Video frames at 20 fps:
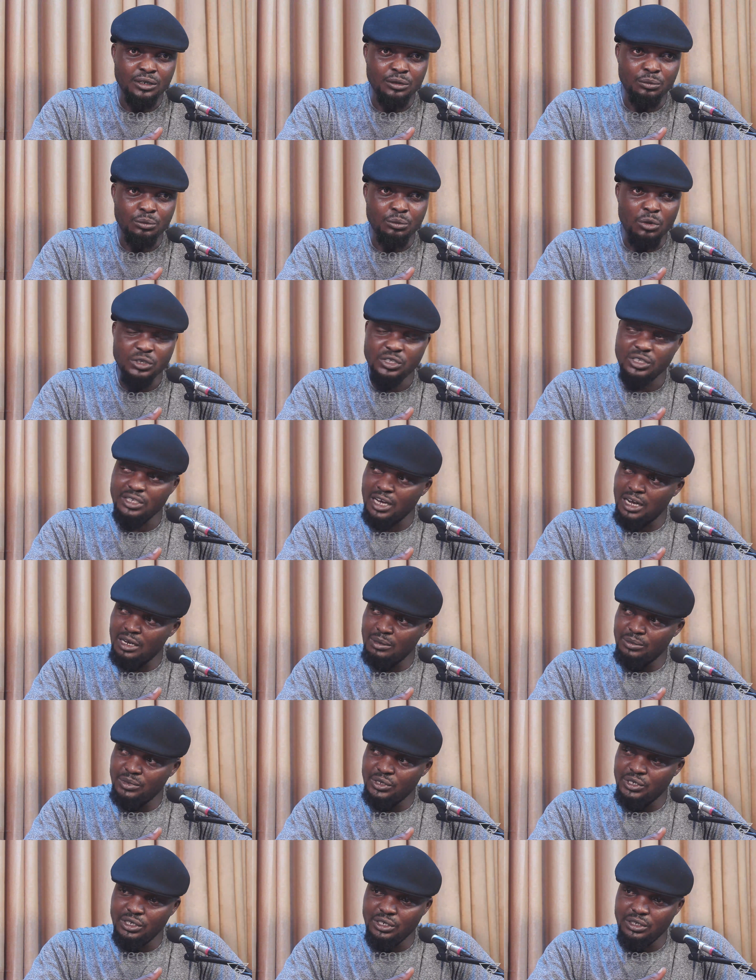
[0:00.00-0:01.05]
most
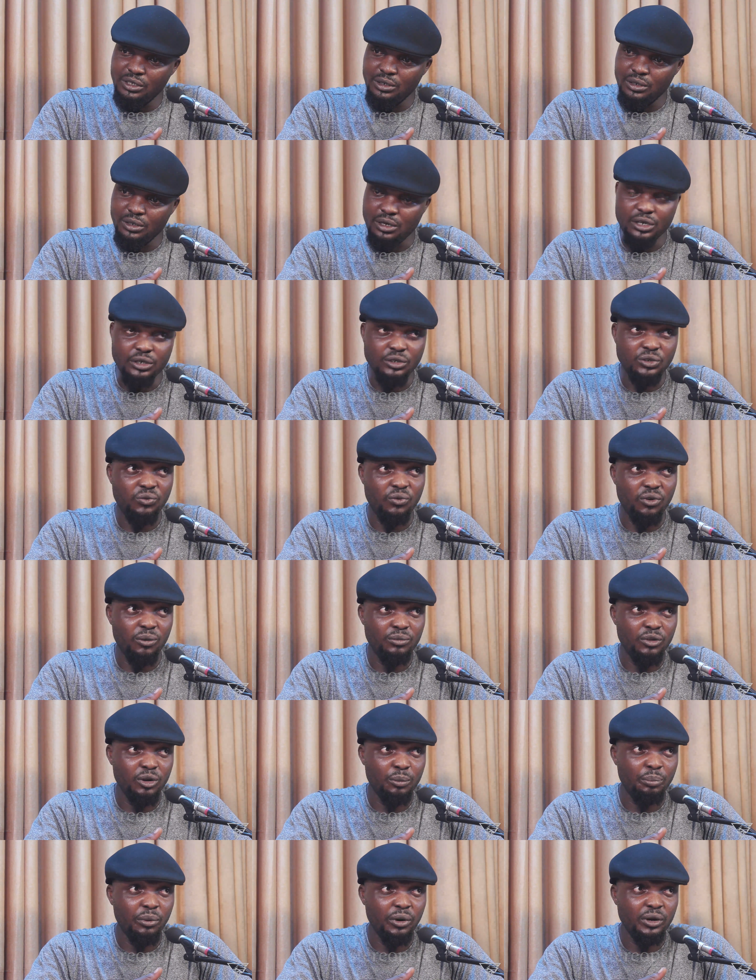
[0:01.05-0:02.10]
times he derails from
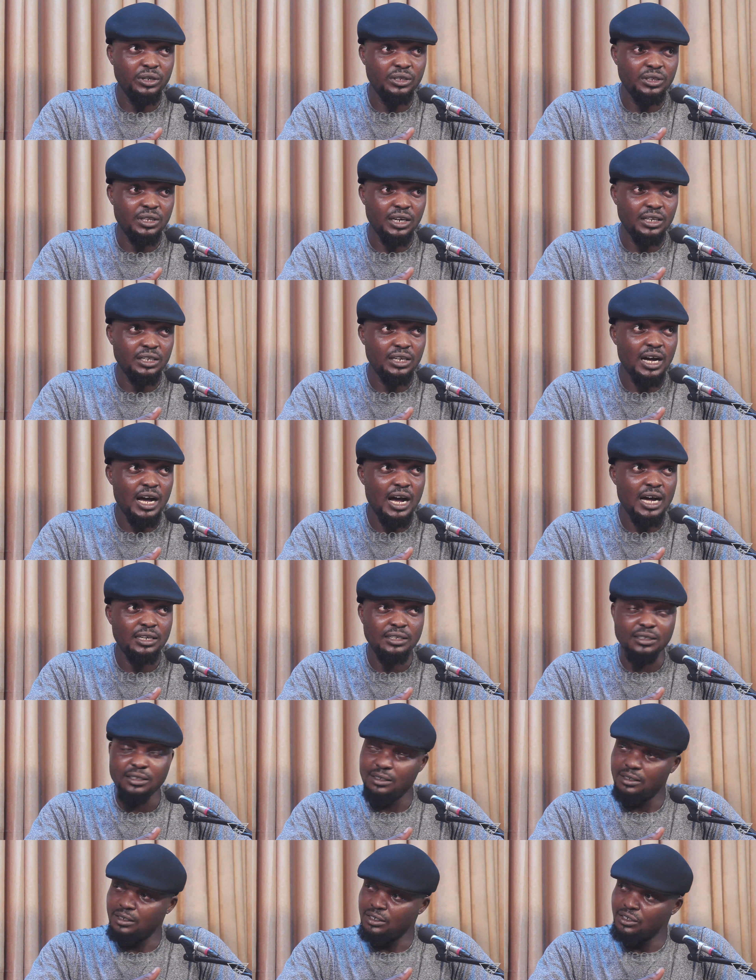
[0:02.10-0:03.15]
the point at
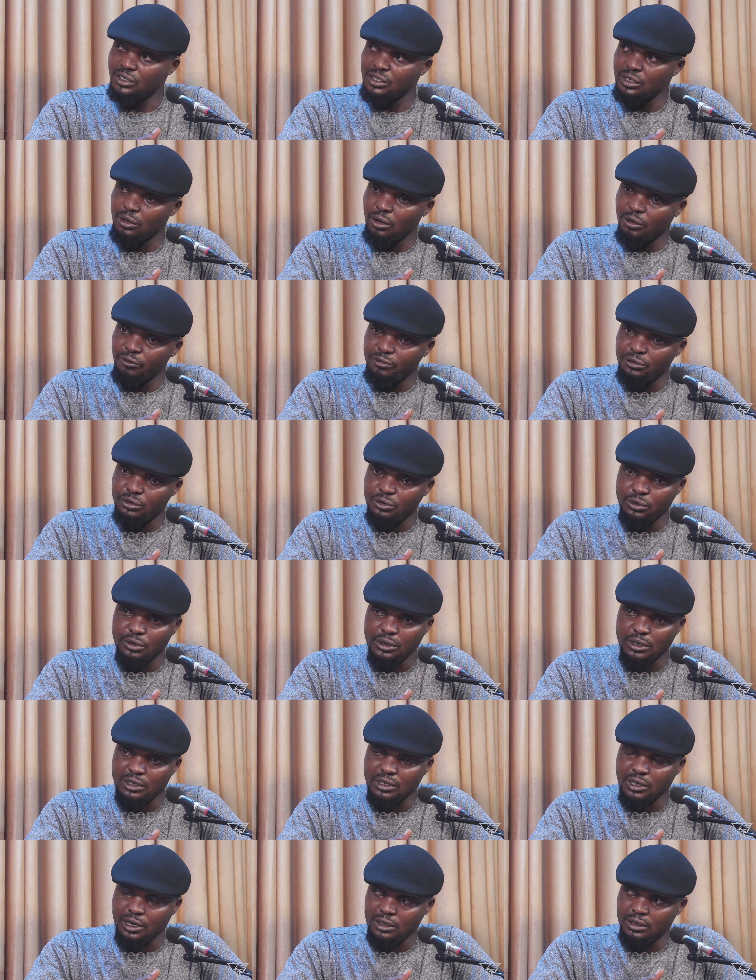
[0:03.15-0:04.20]
hand. Instead of
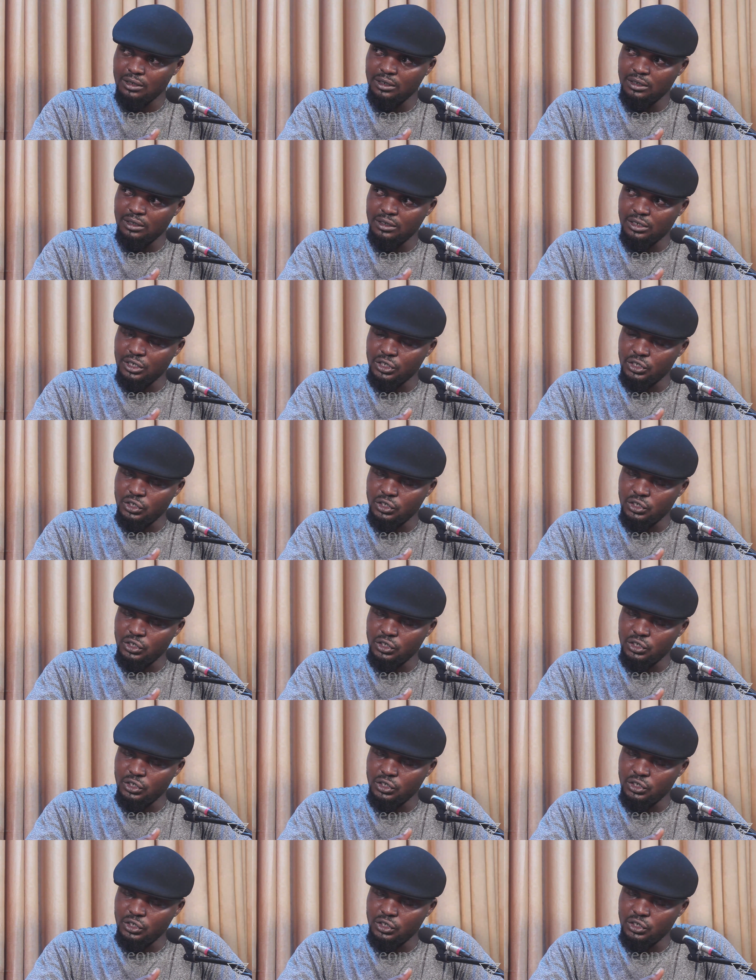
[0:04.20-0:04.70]
tackling the